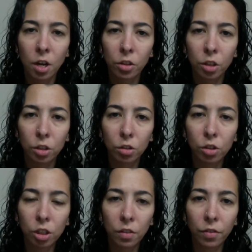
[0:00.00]
the
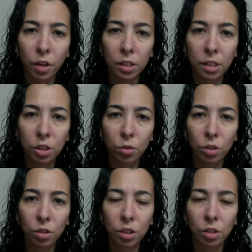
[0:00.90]
dilution of the essential
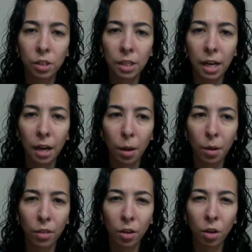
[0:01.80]
oils they're using, and
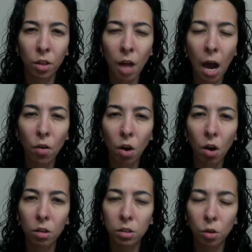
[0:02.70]
the
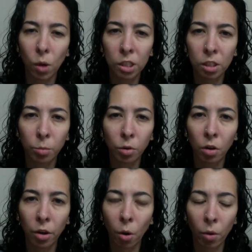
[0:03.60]
alcohol is a questionable
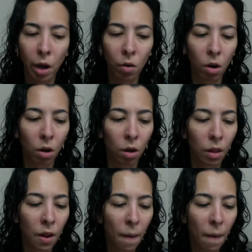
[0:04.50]
unknown alcohol.